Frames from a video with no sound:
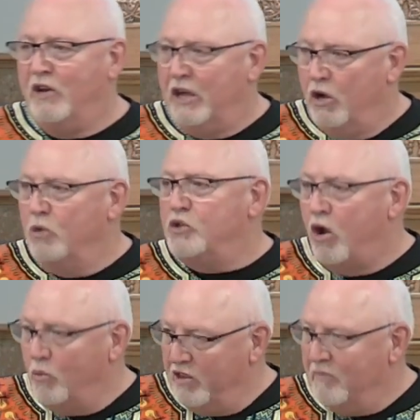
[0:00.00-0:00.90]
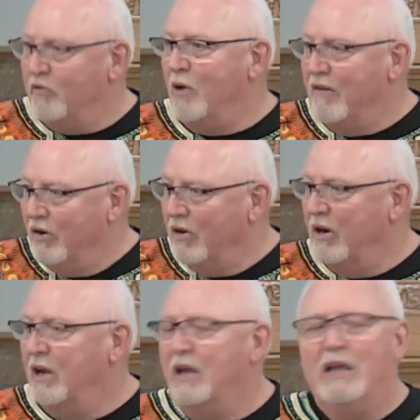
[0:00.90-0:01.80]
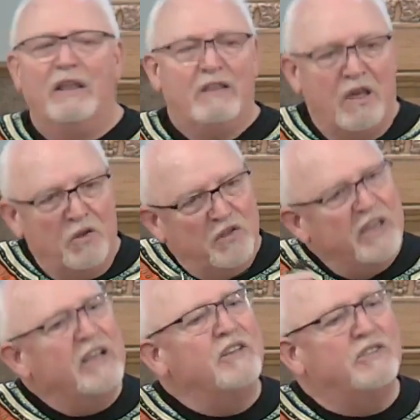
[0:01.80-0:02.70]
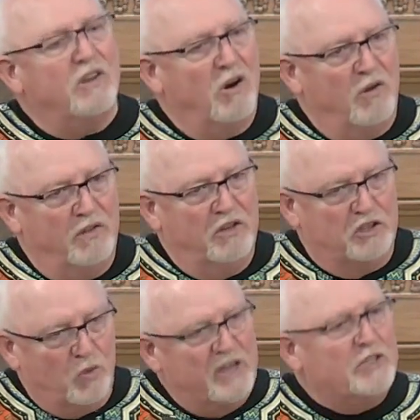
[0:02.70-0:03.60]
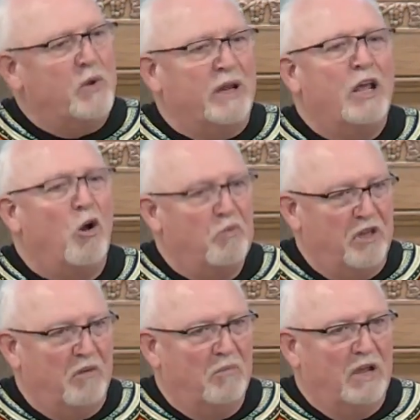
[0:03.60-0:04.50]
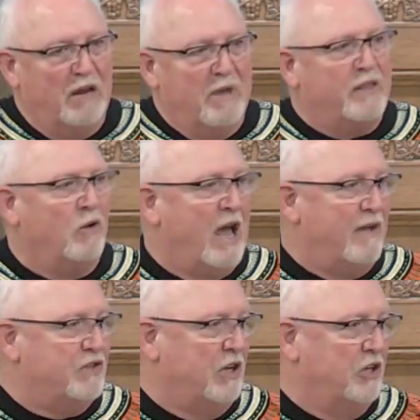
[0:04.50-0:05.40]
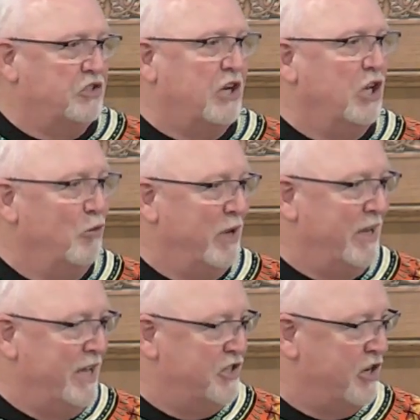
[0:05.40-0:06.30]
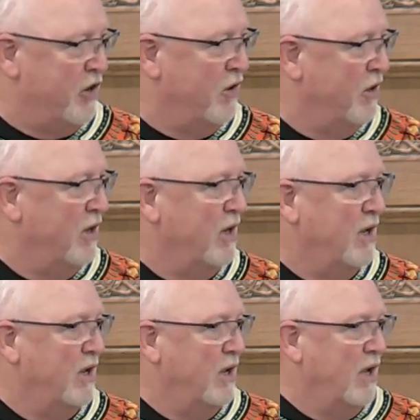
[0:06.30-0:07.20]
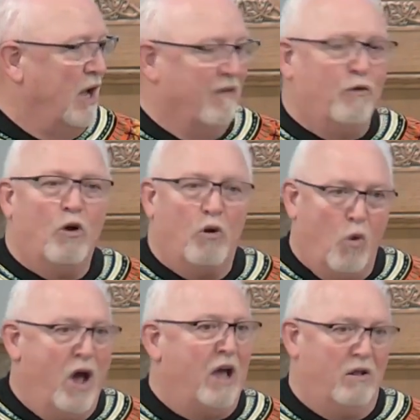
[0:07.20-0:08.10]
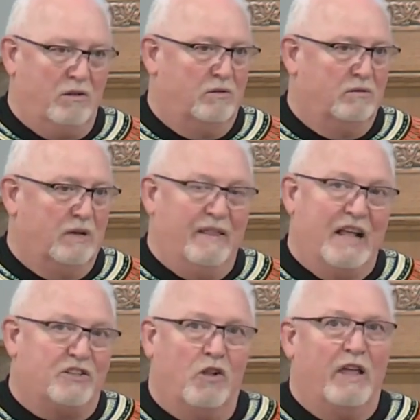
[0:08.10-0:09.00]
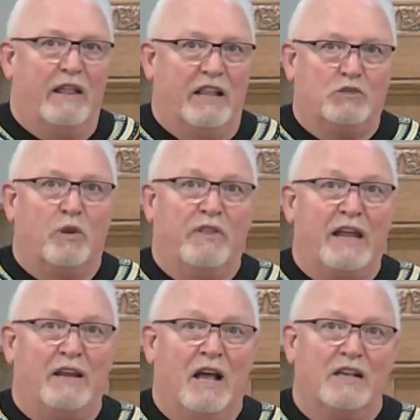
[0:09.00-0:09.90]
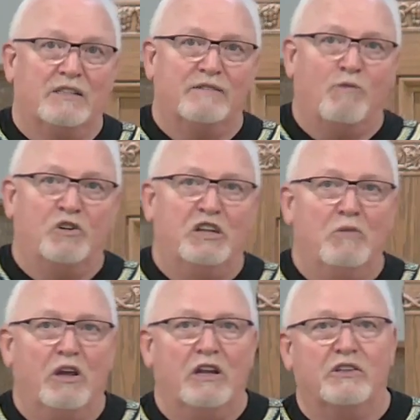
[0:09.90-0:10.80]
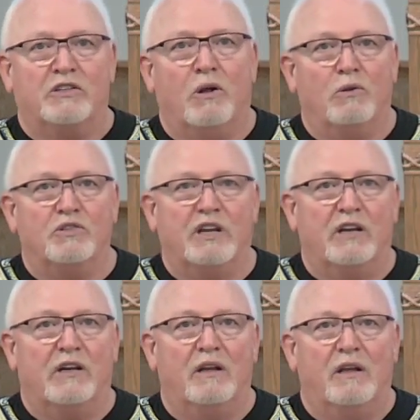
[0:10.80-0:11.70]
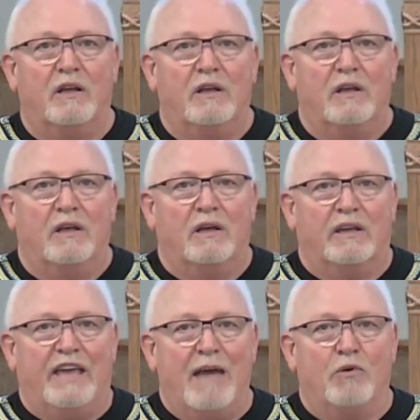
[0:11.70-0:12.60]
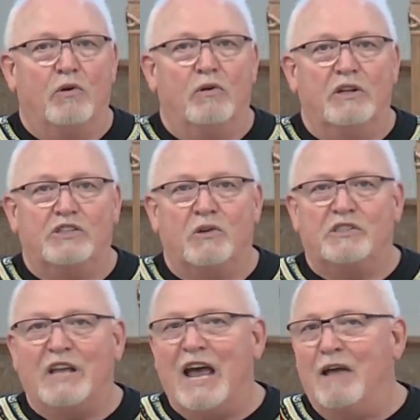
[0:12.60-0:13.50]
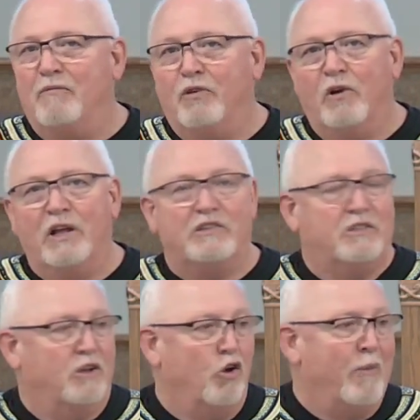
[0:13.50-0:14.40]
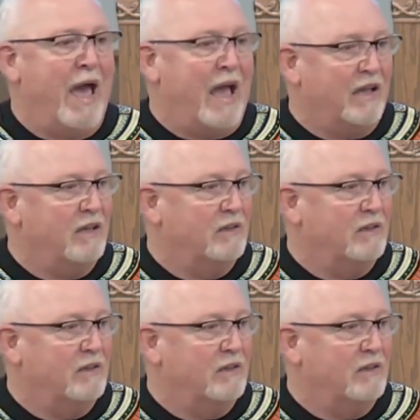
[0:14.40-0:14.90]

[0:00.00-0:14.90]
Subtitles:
It goes on with them forever. The other things are just ways that we can help them and make their lives just a little bit easier for a while. And that's what that does. 14 million souls in Cameroon. And so it's time for us to go back.